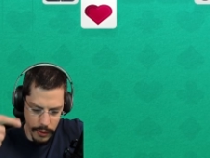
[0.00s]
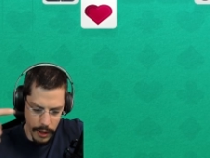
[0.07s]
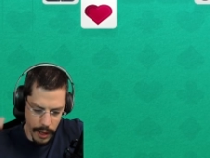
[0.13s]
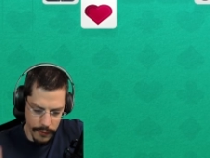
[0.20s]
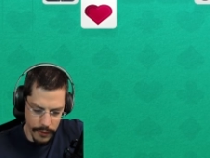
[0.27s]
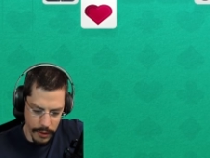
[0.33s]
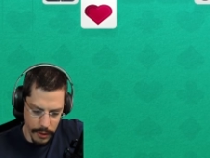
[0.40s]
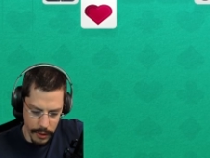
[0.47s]

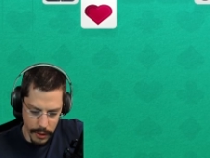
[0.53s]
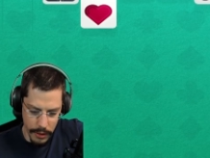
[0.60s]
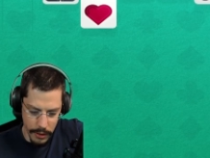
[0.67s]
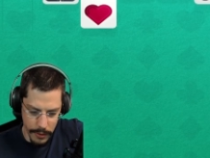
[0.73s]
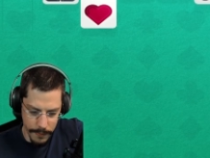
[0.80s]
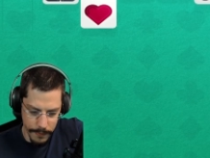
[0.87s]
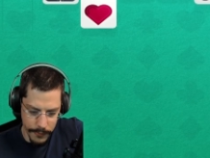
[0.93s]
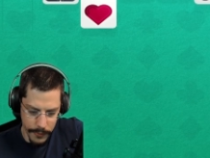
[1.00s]
have
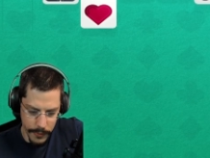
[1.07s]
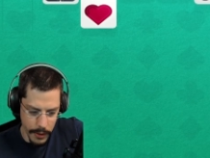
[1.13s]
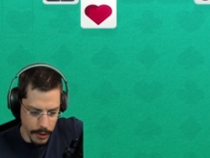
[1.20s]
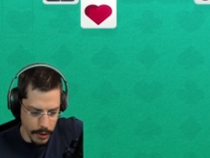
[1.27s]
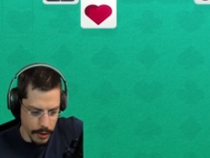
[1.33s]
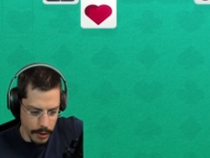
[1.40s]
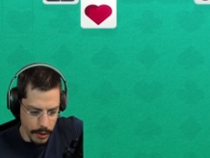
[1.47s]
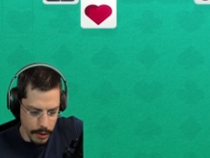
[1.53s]
the
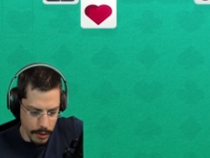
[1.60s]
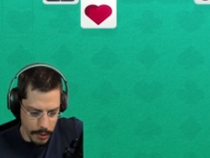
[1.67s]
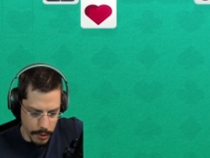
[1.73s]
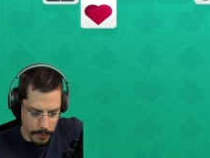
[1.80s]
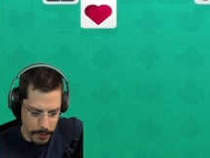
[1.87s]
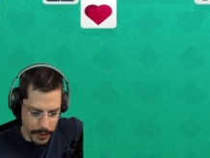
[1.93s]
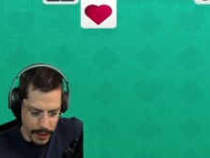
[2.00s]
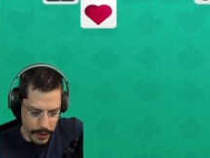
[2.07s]

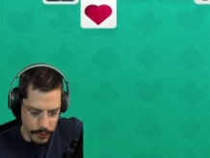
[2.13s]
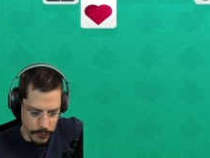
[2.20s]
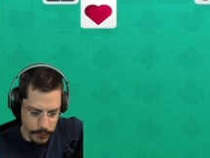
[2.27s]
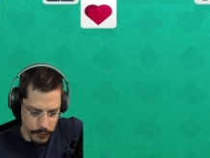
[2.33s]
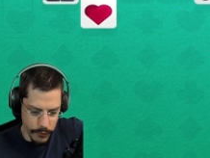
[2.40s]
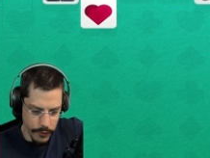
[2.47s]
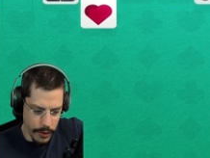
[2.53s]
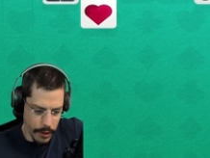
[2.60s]

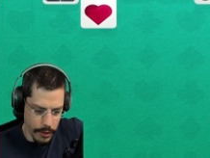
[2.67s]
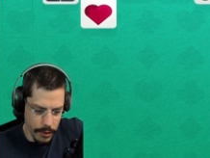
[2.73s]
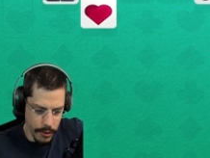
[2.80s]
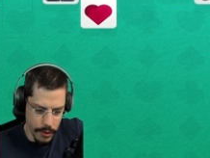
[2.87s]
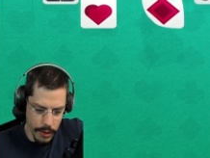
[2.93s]
playthroughs then.